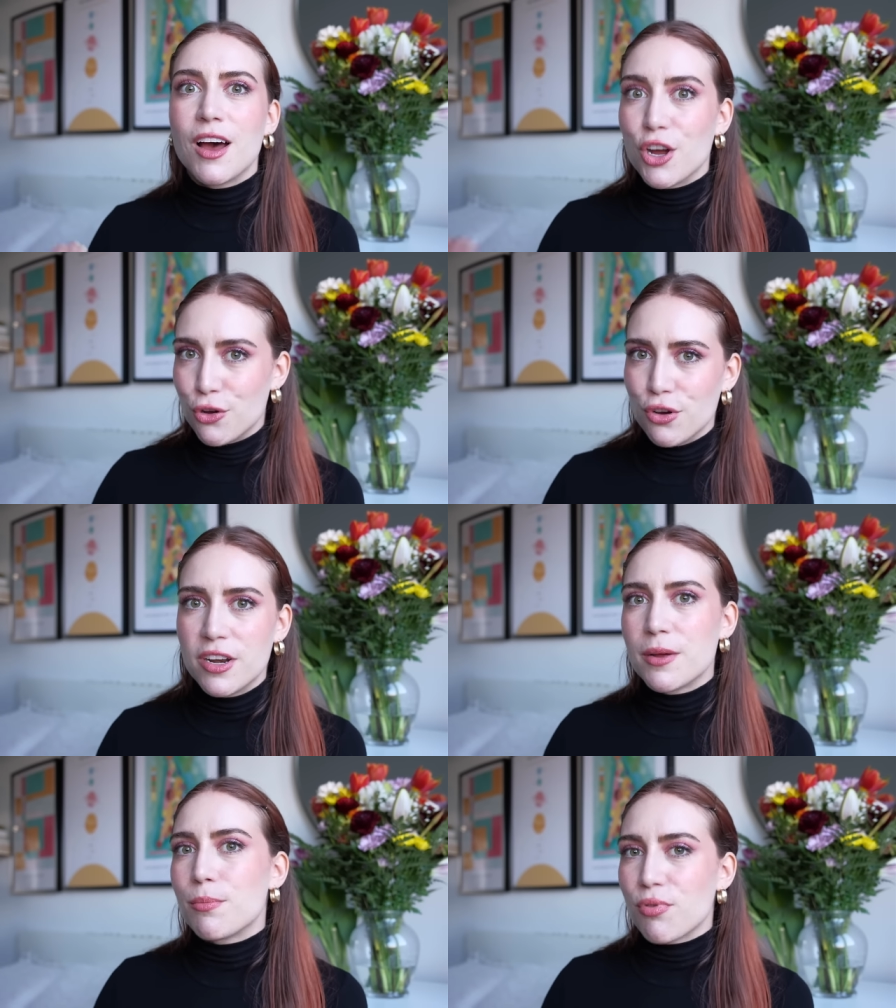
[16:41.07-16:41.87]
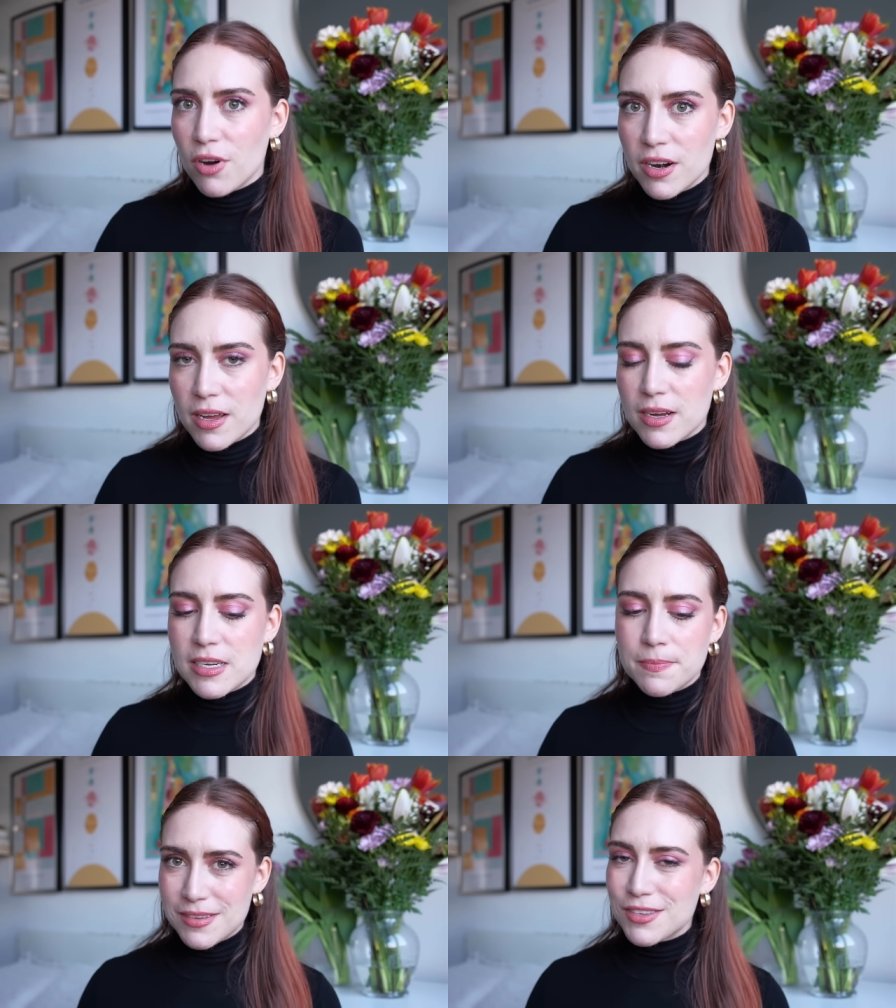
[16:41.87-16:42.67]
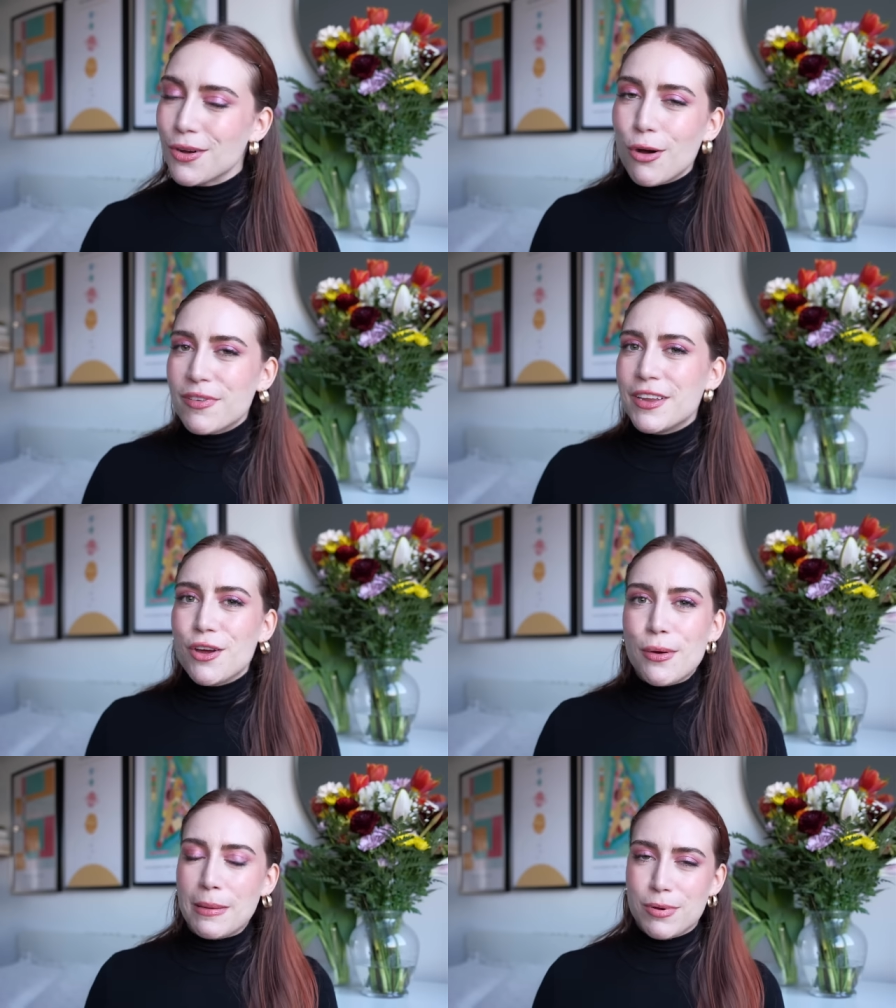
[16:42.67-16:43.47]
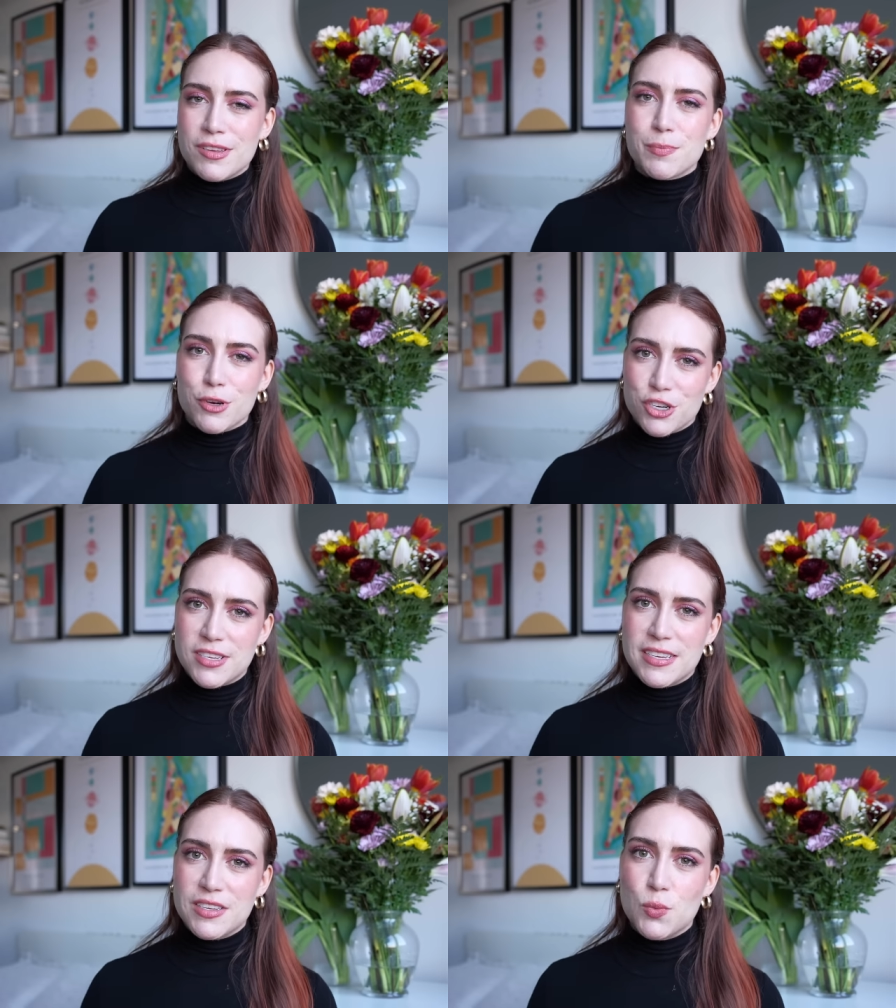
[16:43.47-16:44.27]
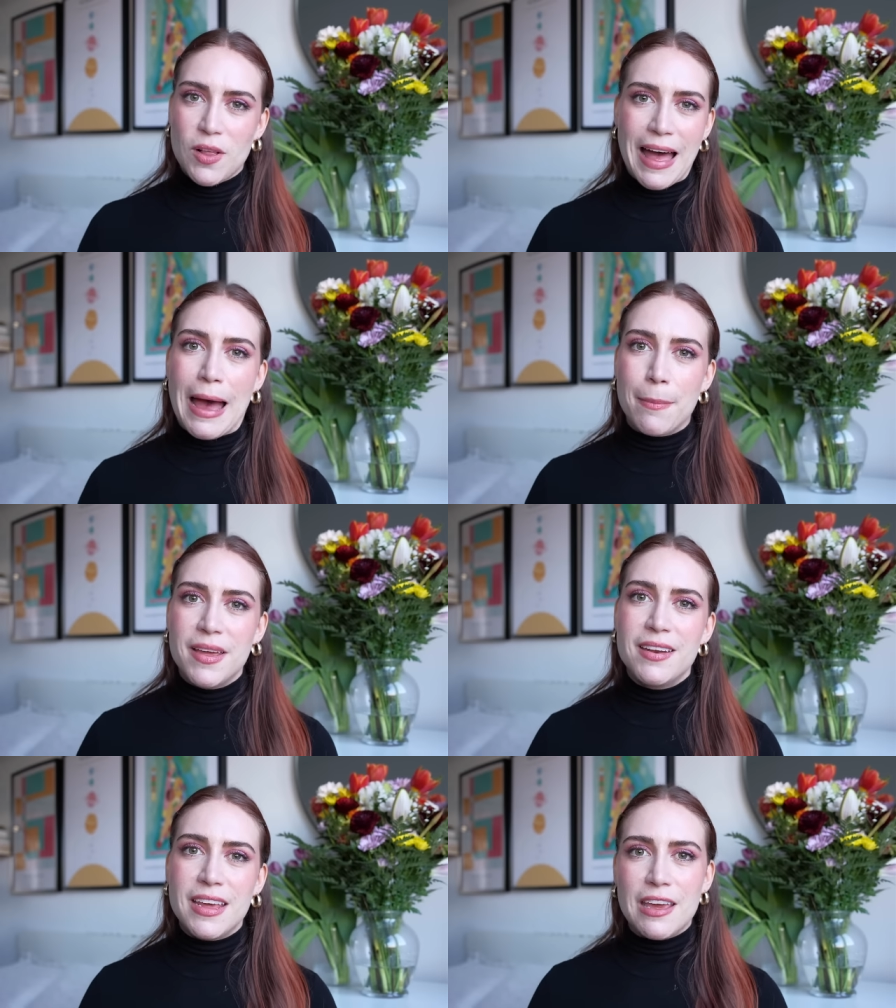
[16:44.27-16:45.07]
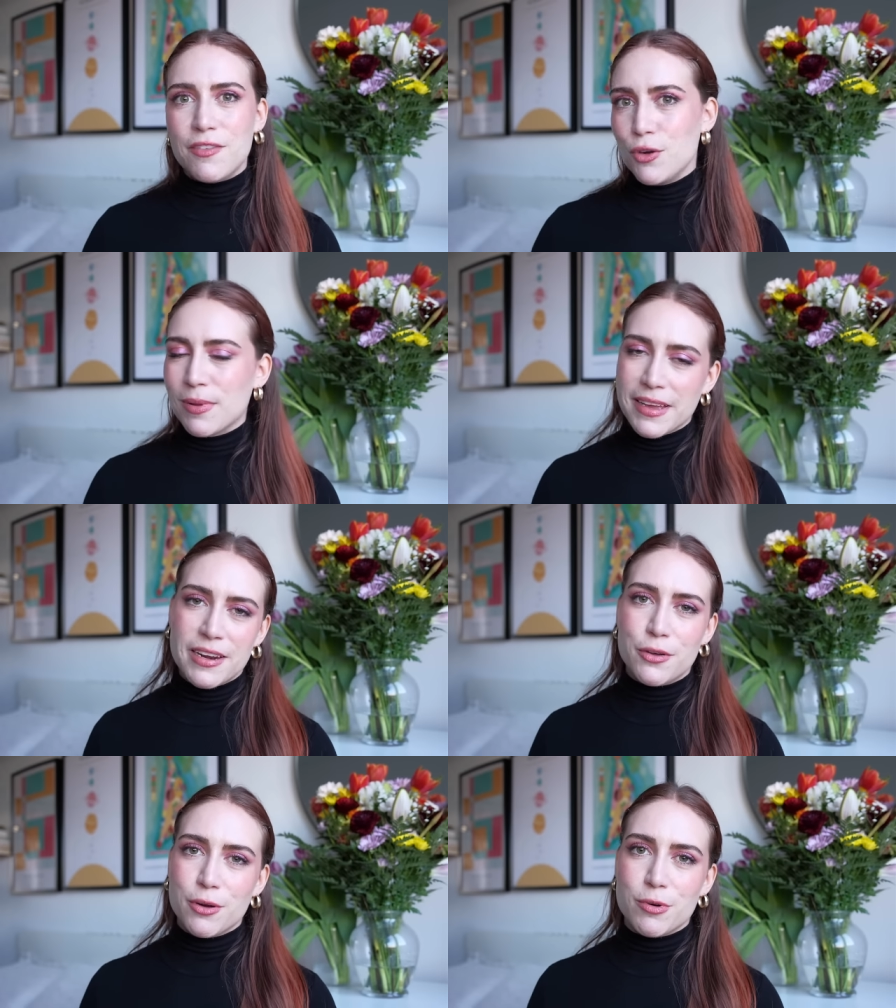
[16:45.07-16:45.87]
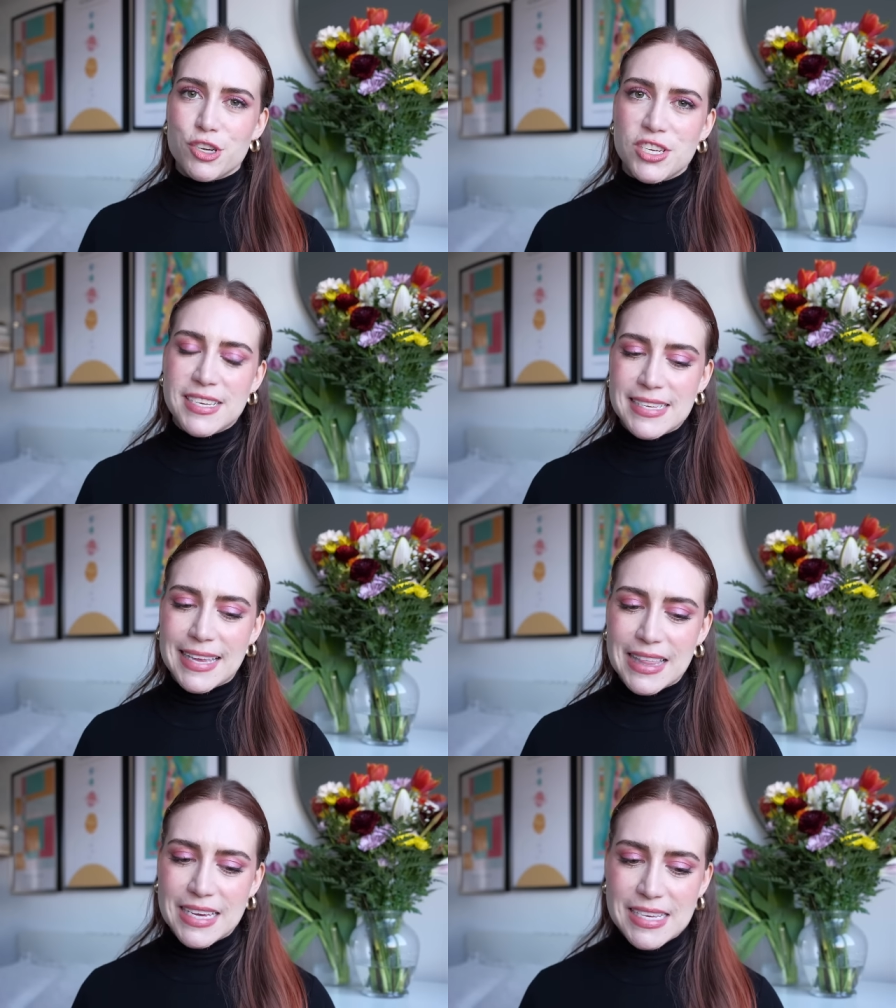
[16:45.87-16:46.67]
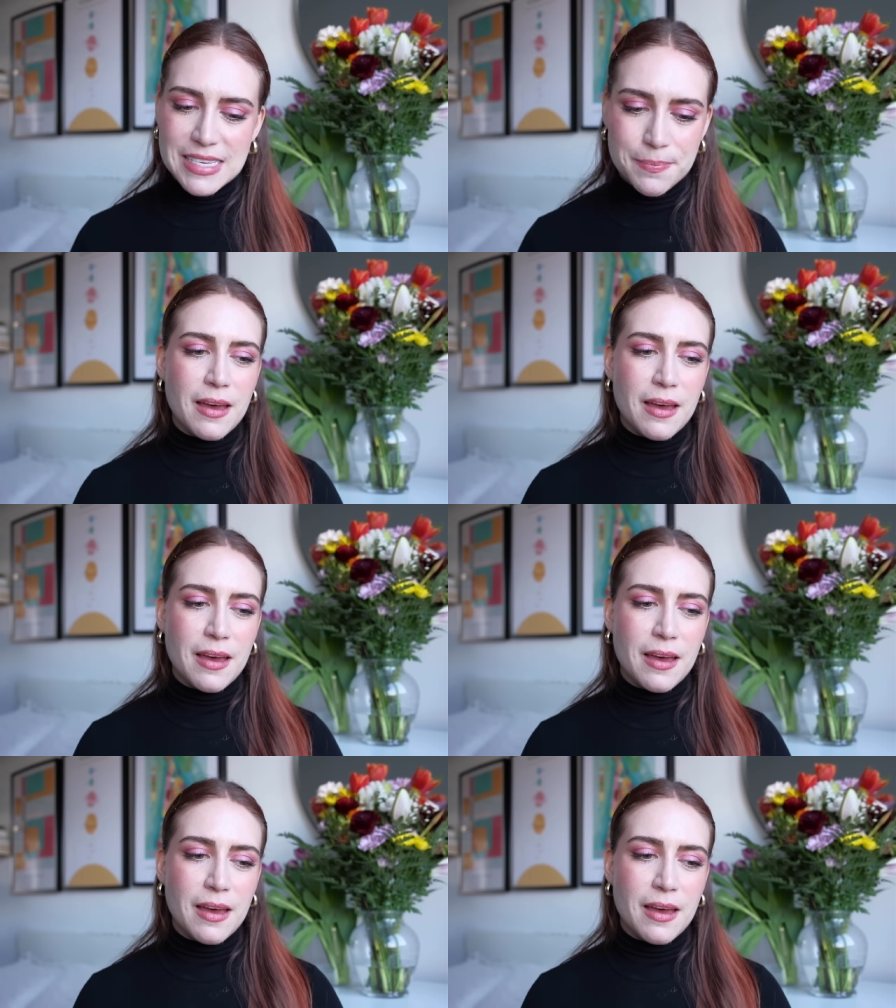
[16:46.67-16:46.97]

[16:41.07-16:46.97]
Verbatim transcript: a good product. So hopefully no impulse purchases will happen if you plan out your purchases like this.